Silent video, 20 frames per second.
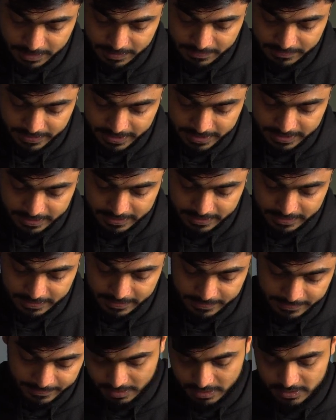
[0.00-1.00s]
perfect.
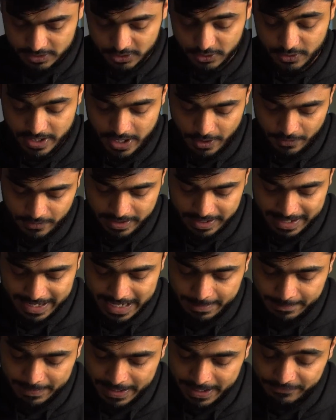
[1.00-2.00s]
So now I'll
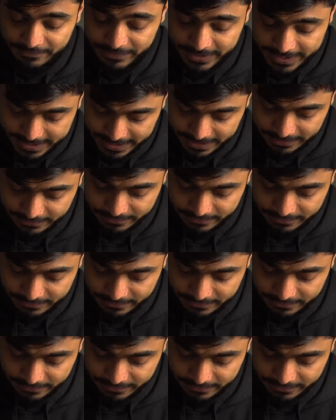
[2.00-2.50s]
apply vignette